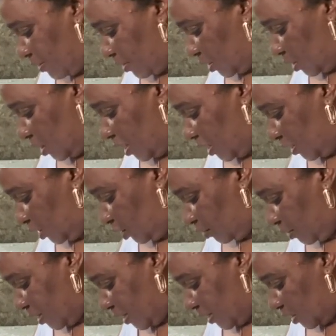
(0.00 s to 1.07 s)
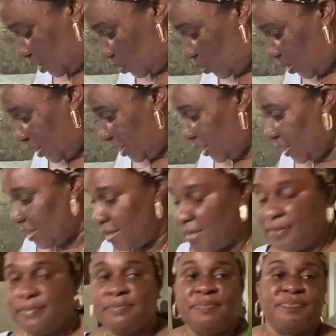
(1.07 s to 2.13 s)
the Dollar Tree as
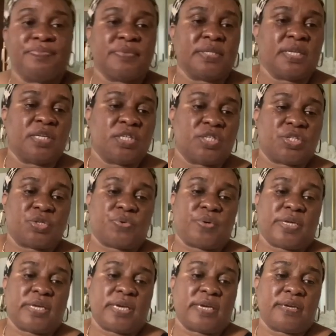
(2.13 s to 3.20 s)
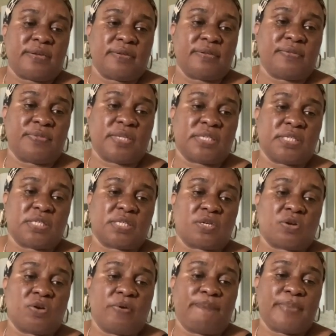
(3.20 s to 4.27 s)
well. So yeah, this is the
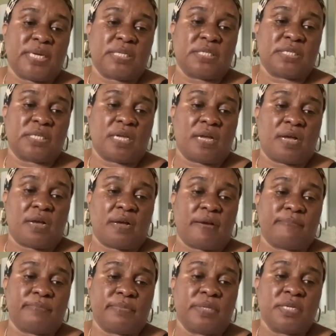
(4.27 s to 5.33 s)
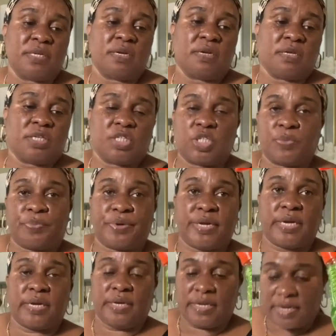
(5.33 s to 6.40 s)
Comet spray
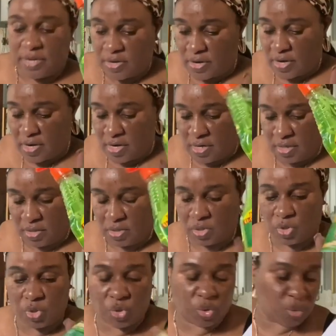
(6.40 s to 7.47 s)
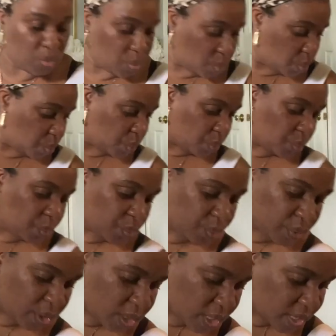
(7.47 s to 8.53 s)
cleaner, so
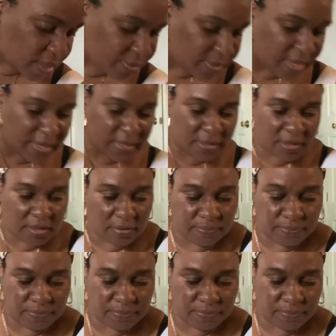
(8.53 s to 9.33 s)
got that.